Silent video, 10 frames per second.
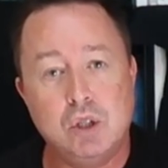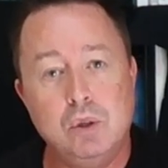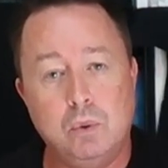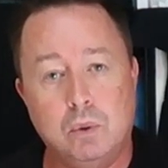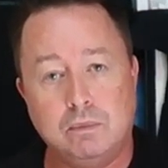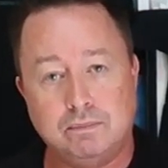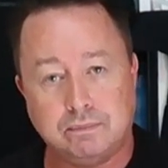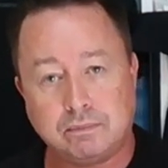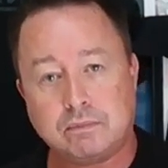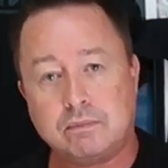2
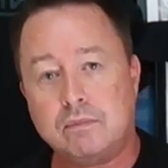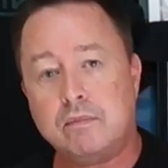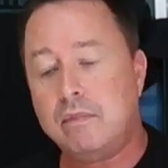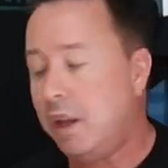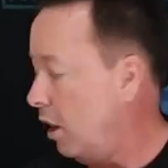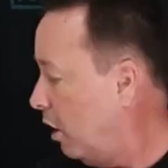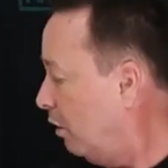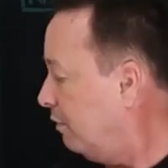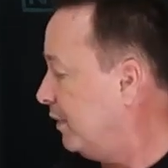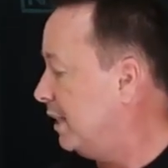
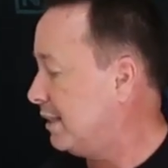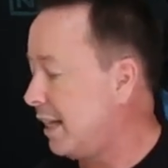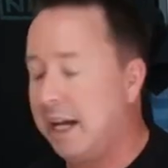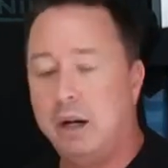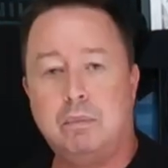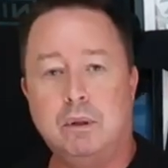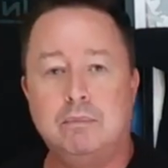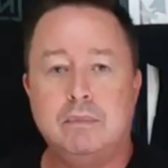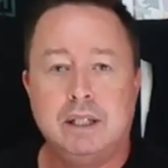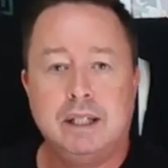of this
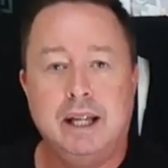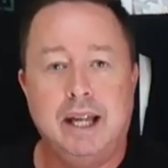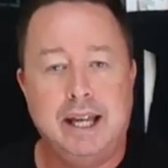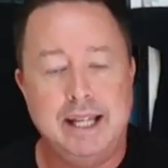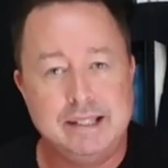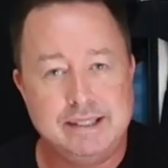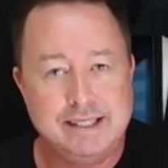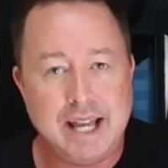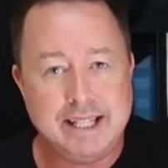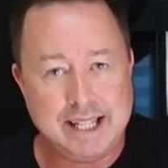album is
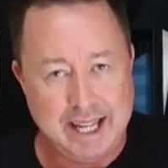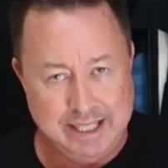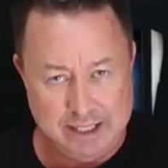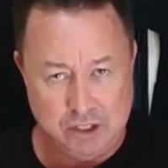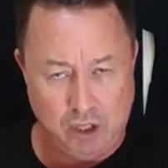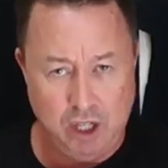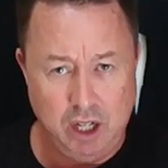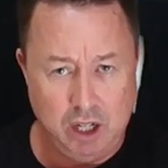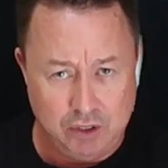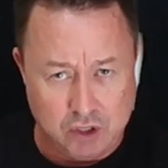dedicated to
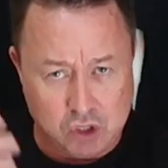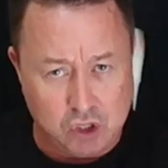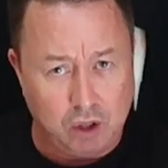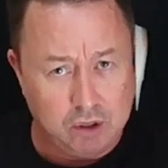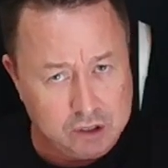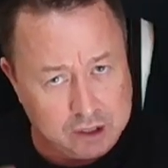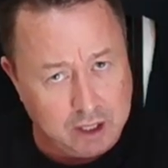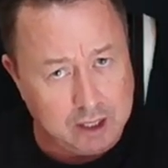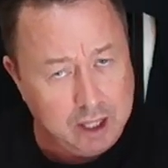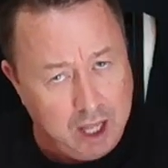her, and the songs
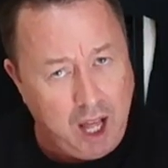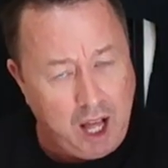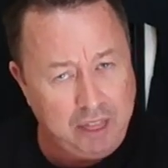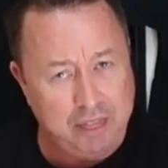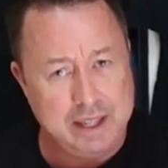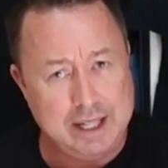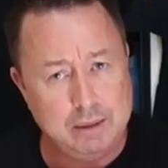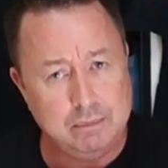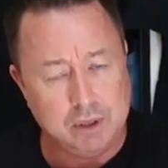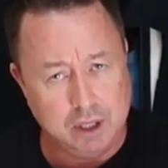are
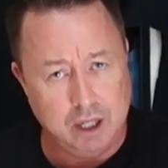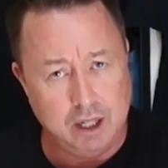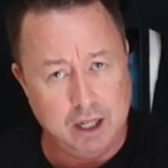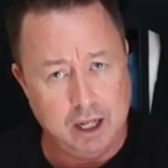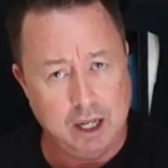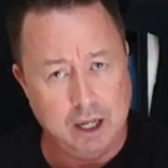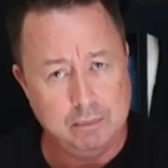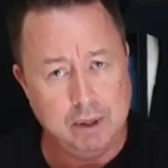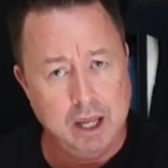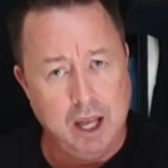themed
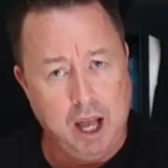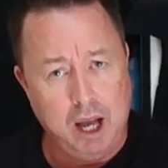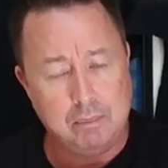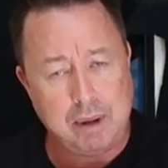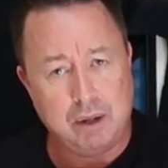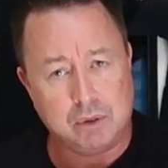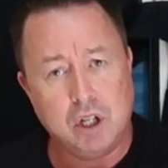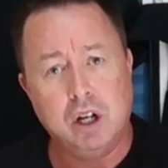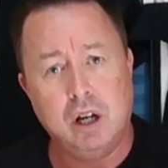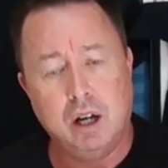about
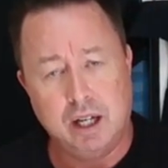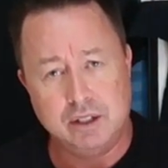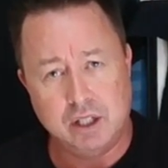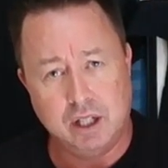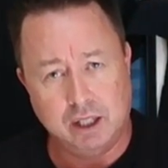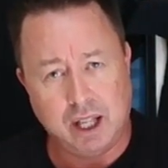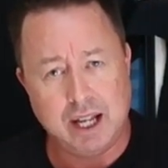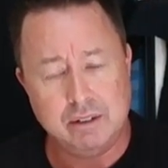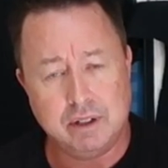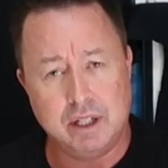her and her
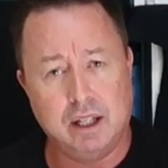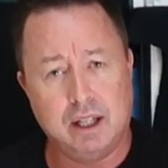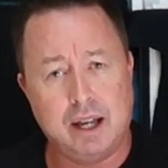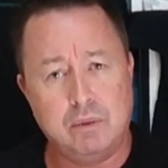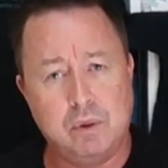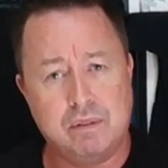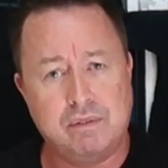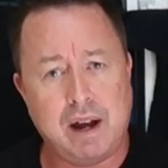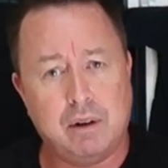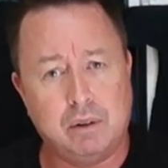life and her life with
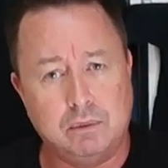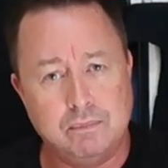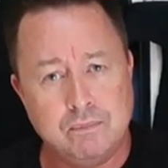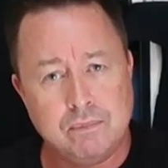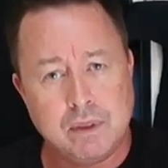Farrell.